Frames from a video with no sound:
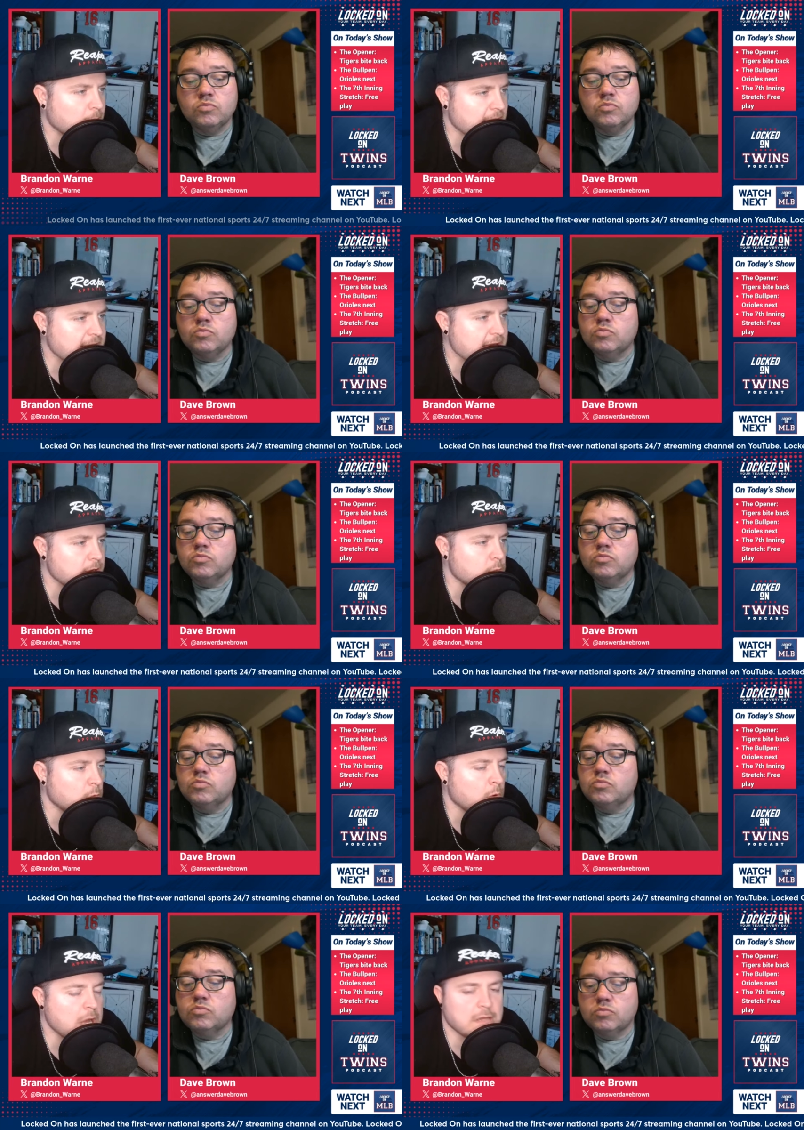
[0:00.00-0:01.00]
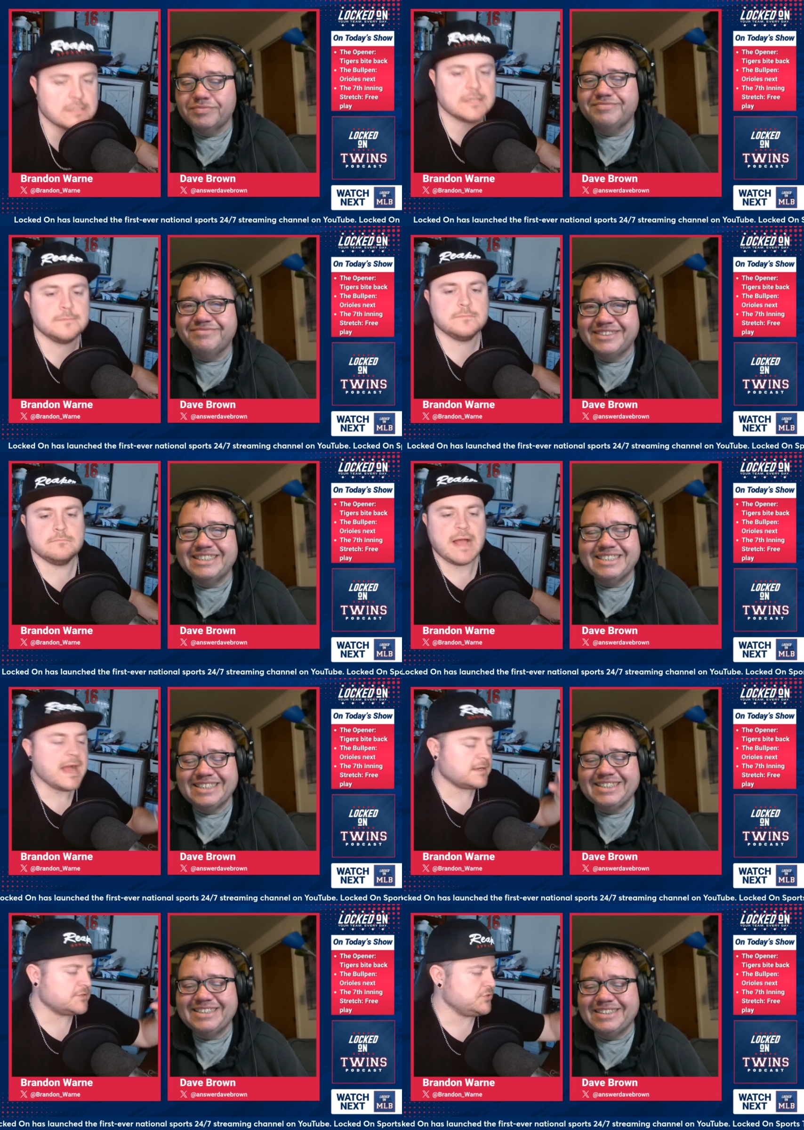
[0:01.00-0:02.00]
Speaker 1: again, and welcome
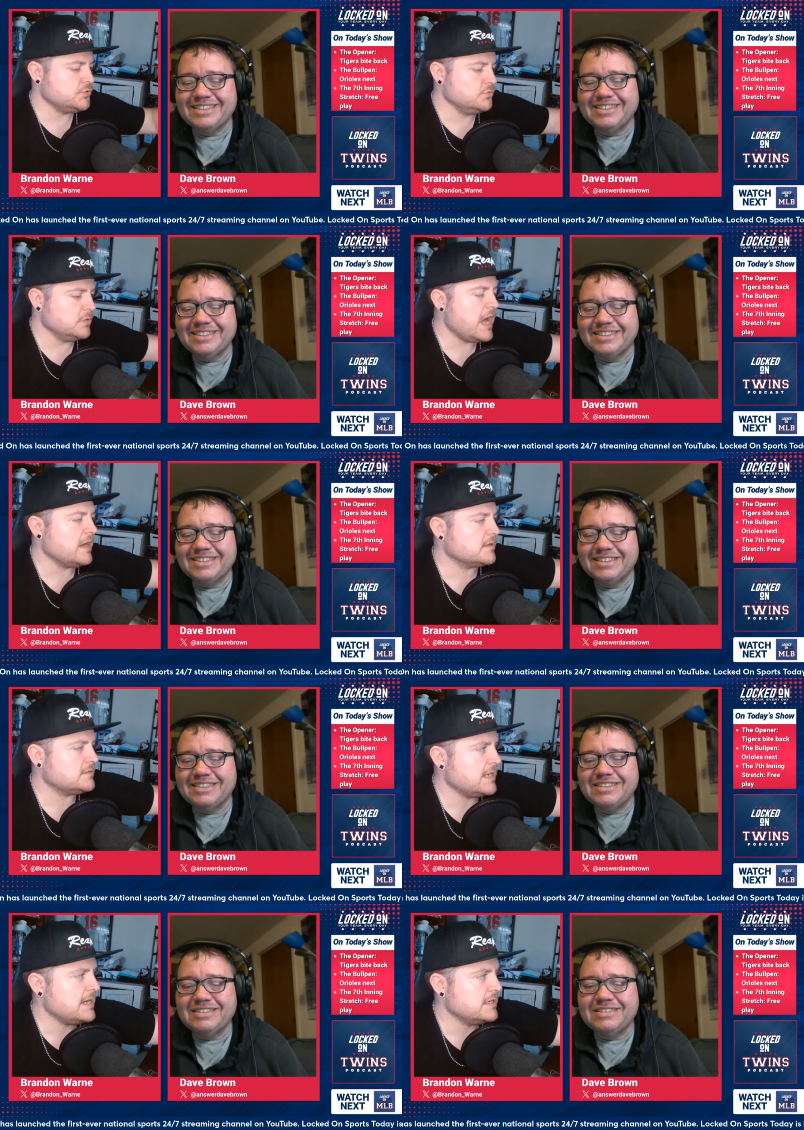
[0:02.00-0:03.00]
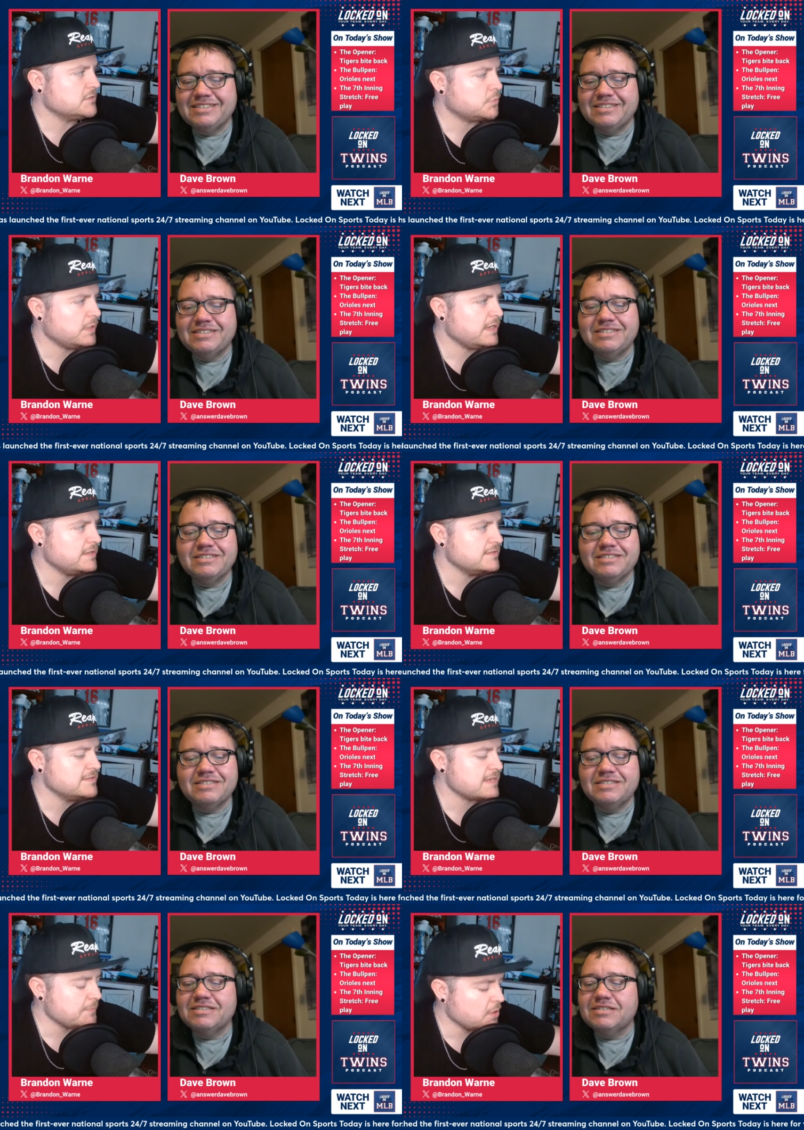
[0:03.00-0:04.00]
back to Locked On
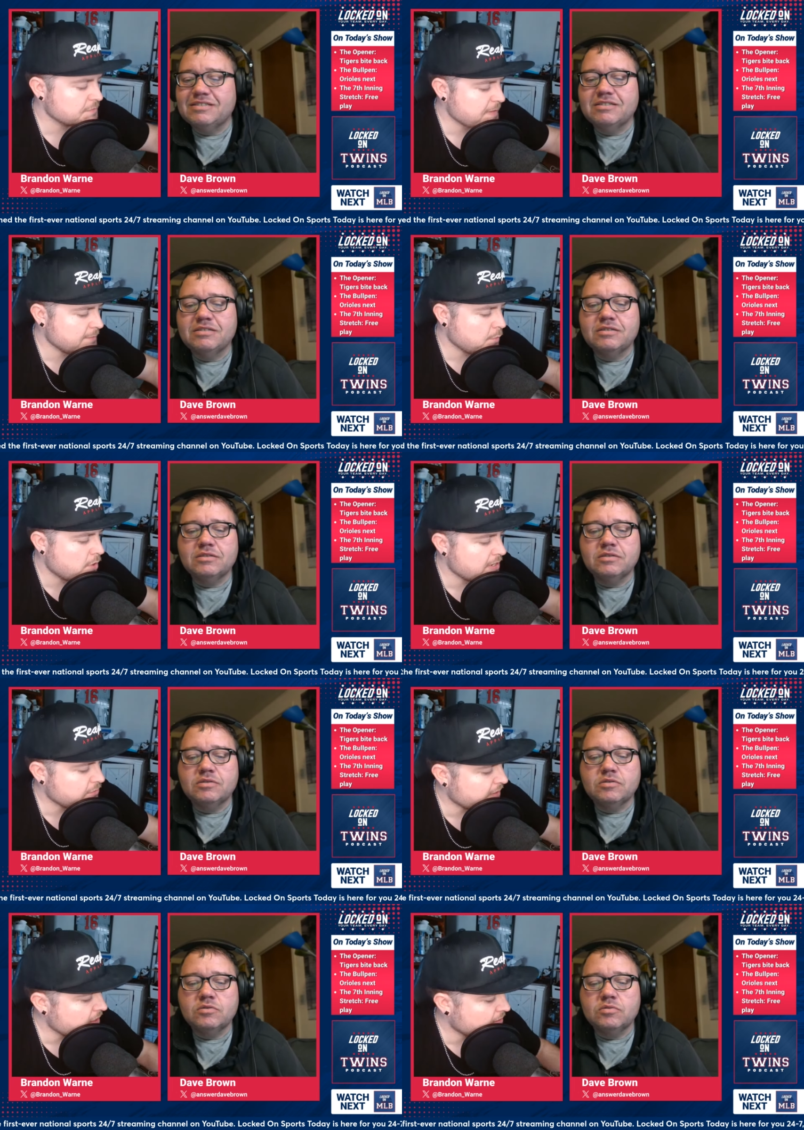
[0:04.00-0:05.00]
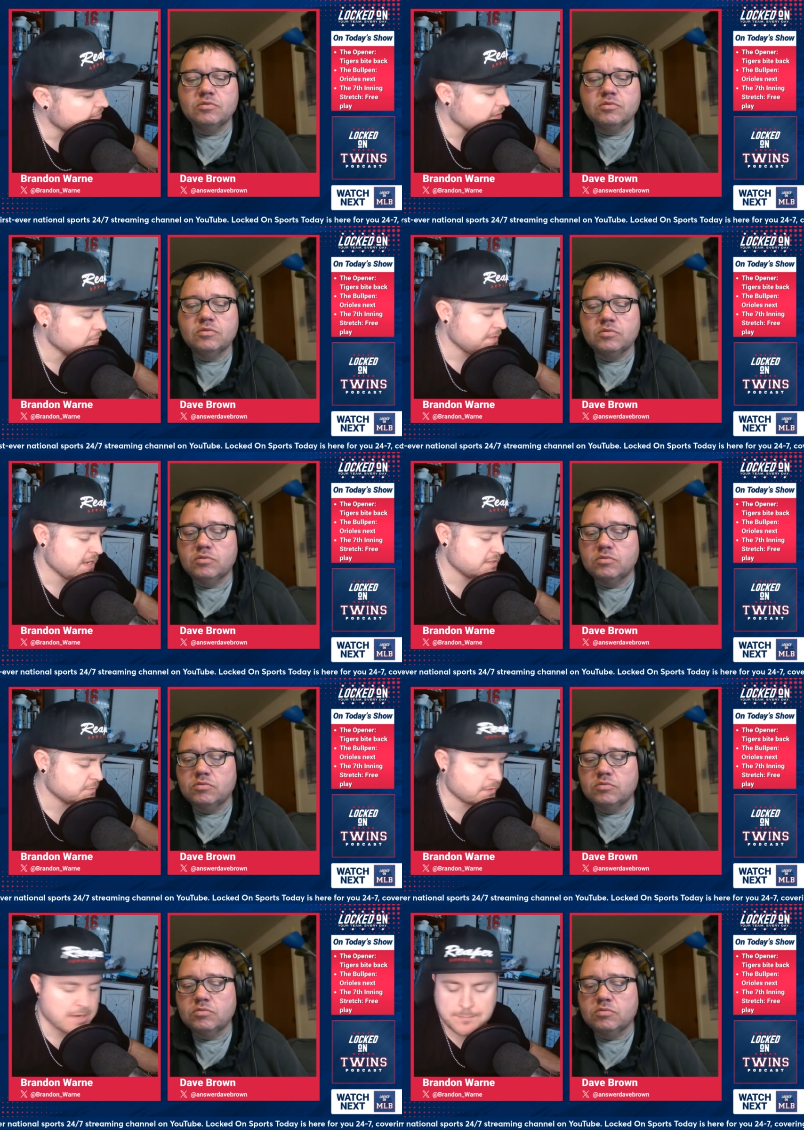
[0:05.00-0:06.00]
Twins. I'm your host, Brandon Warne, and you can unfollow me on
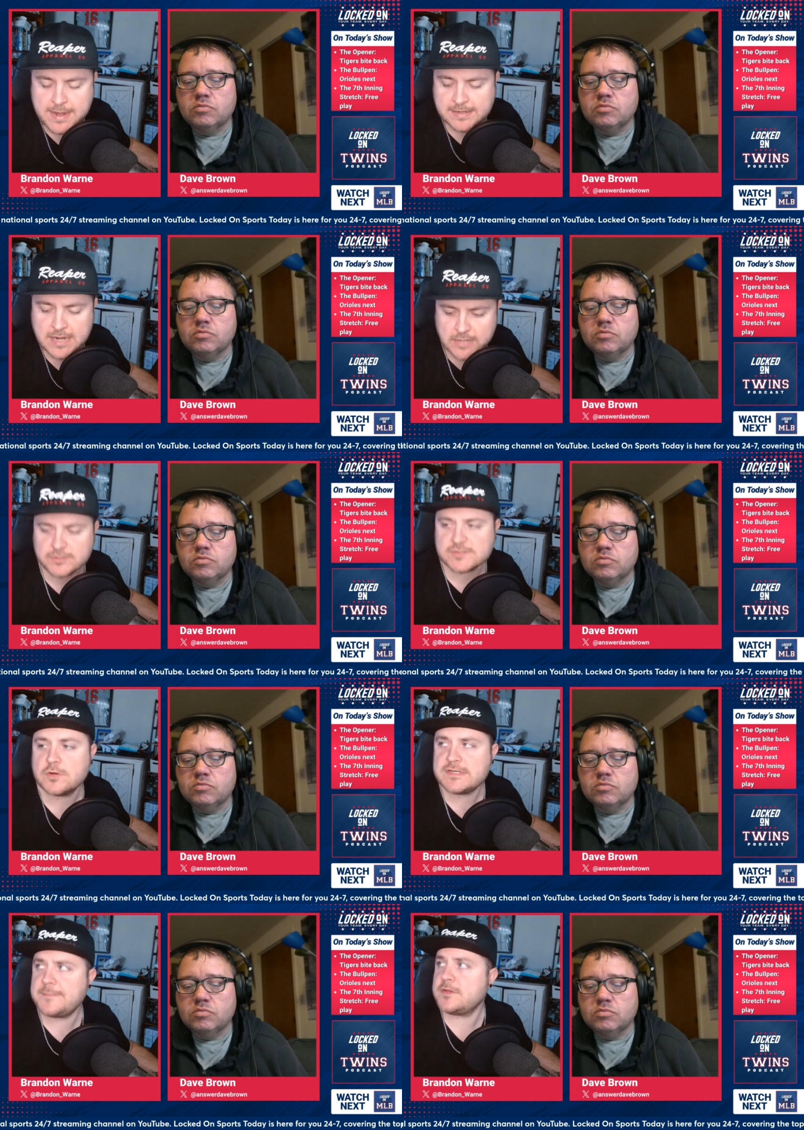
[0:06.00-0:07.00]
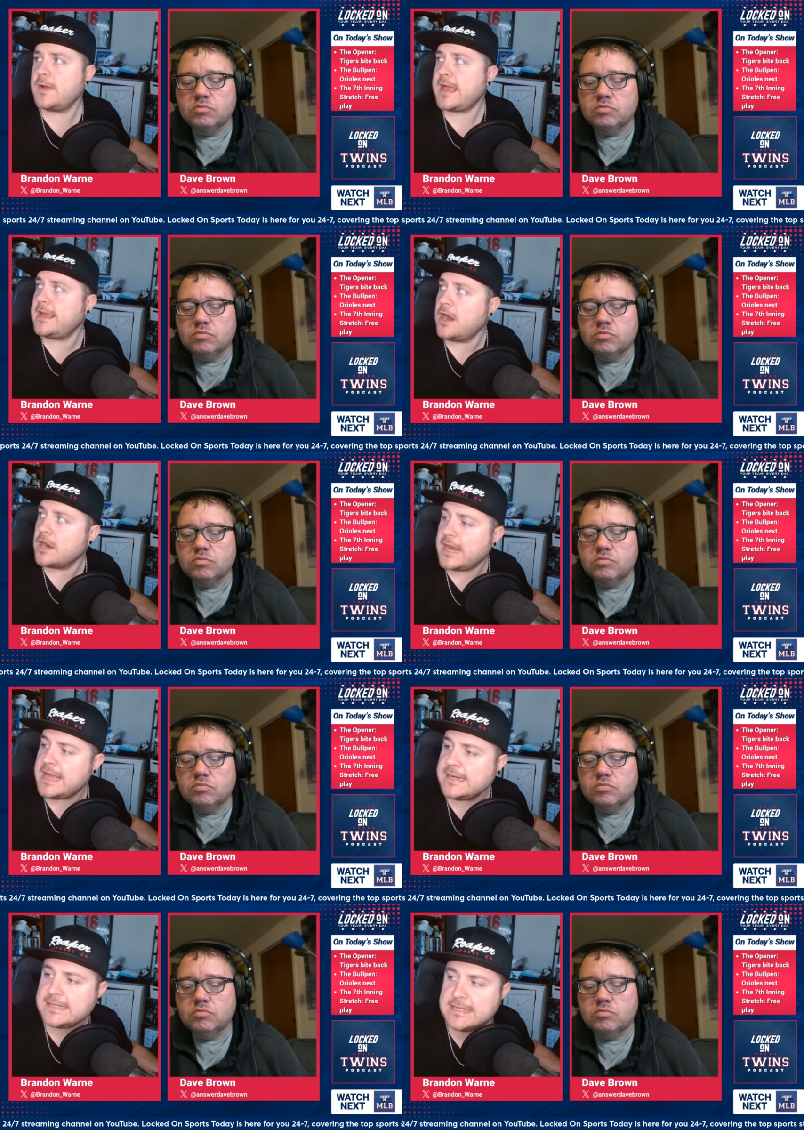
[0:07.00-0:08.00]
Twitter at Brandon underscore W A R
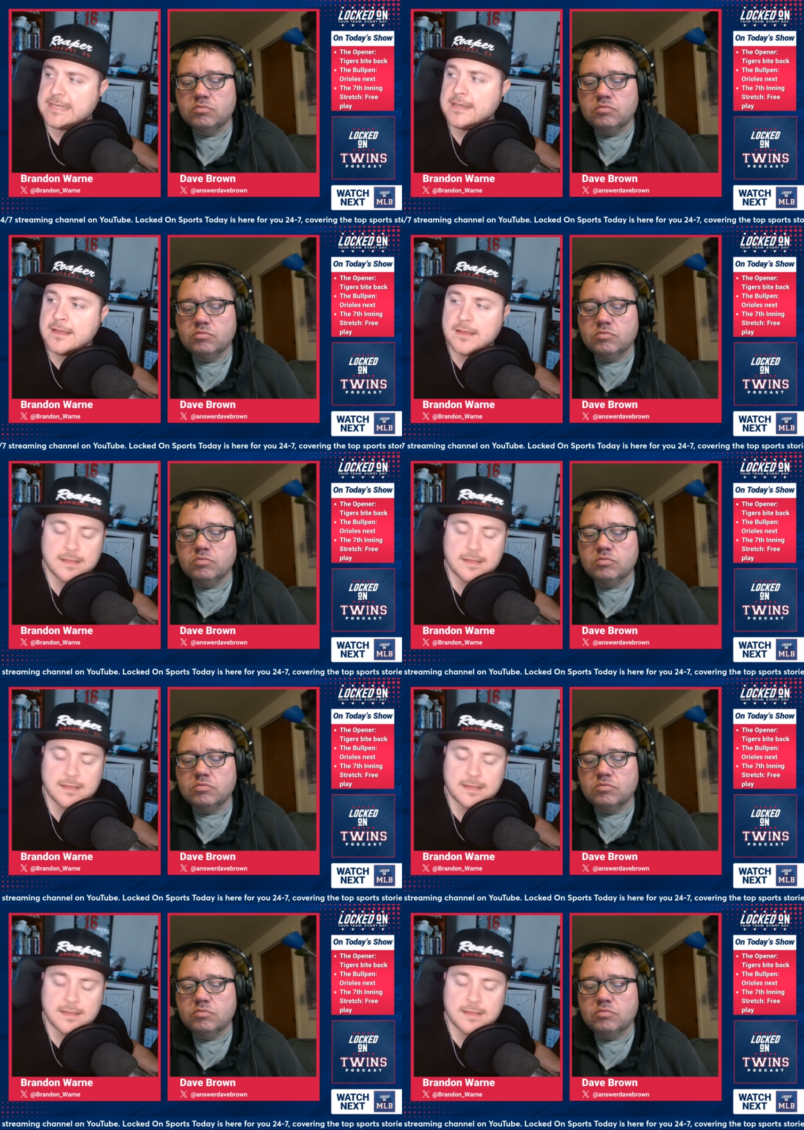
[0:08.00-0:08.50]
N E.